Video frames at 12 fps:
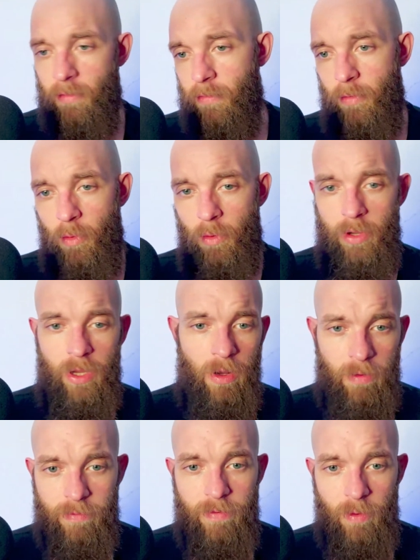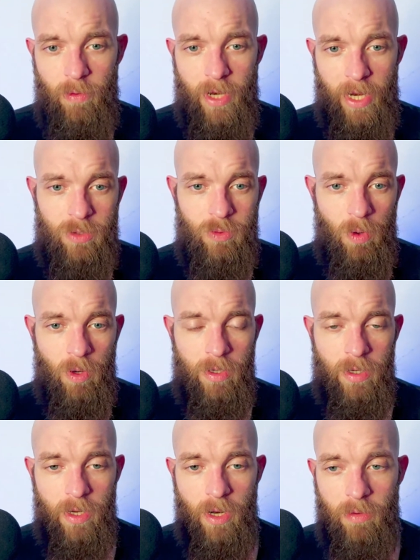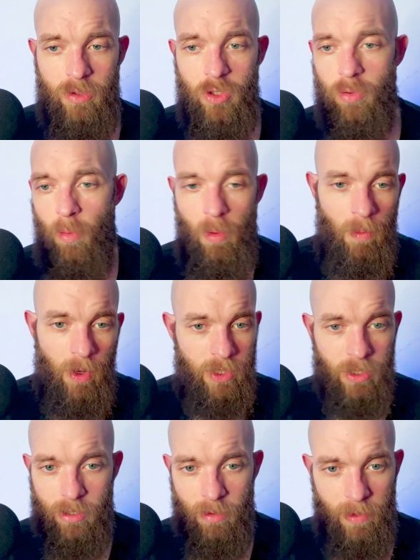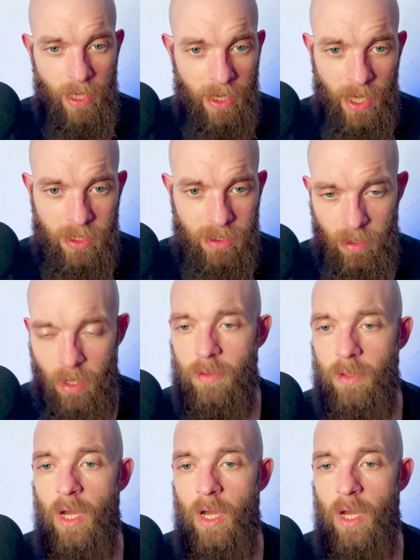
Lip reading: for, you know, for the next one, you know, 2 more months or something like that. So no,